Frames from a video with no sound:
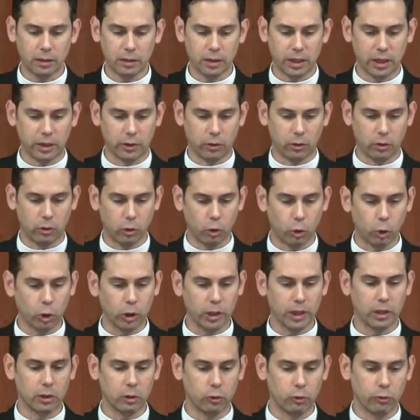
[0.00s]
in
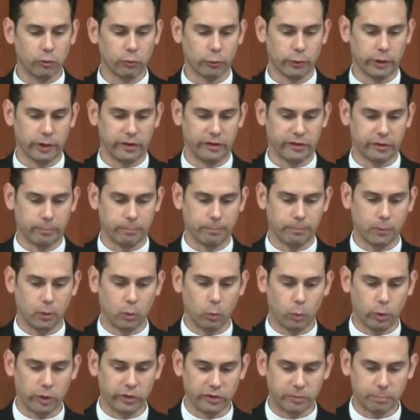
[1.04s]
early Lutheranism
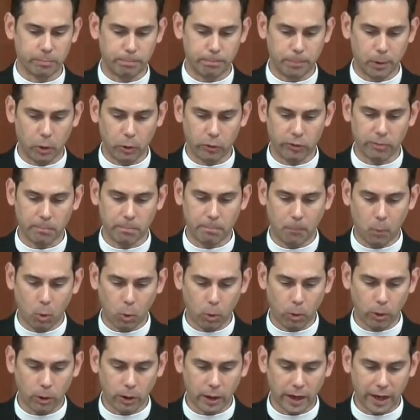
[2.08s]
was both
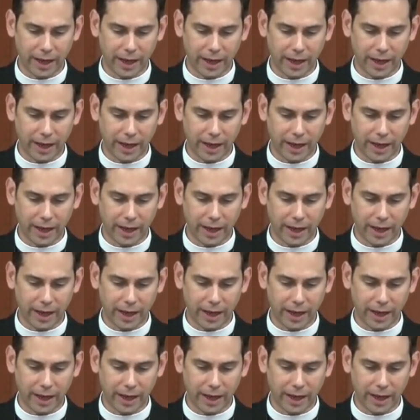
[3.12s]
more